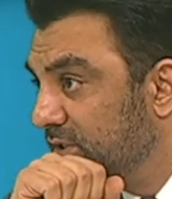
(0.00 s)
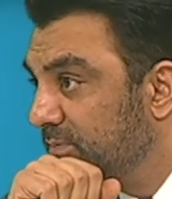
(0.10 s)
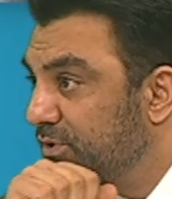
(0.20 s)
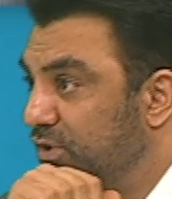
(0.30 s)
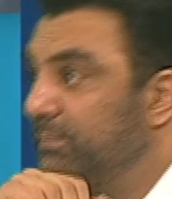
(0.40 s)

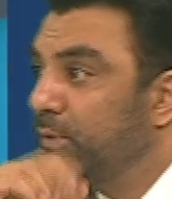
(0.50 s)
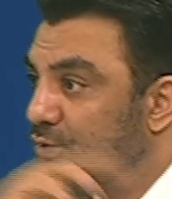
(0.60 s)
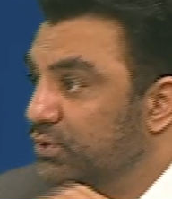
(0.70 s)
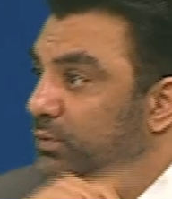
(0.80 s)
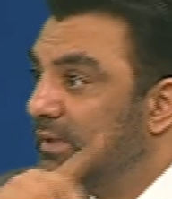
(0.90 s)
especially
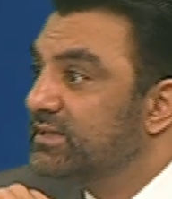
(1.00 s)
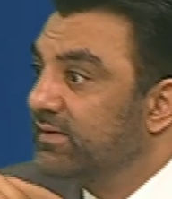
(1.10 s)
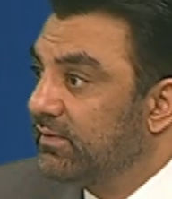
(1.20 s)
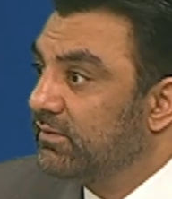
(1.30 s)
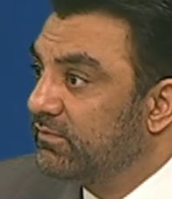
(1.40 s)
post
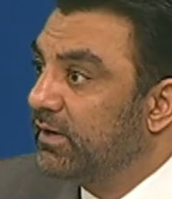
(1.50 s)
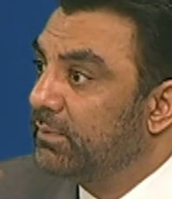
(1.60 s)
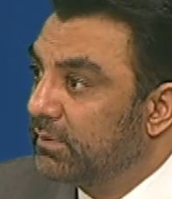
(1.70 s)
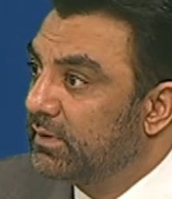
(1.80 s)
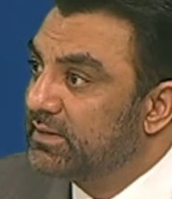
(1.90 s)
27
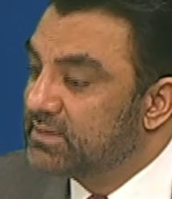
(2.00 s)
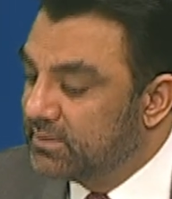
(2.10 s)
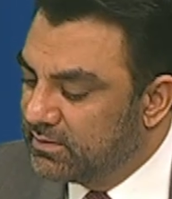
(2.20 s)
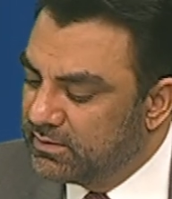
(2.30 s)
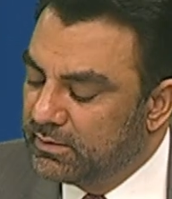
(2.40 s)
Feb
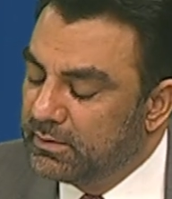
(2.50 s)
incident.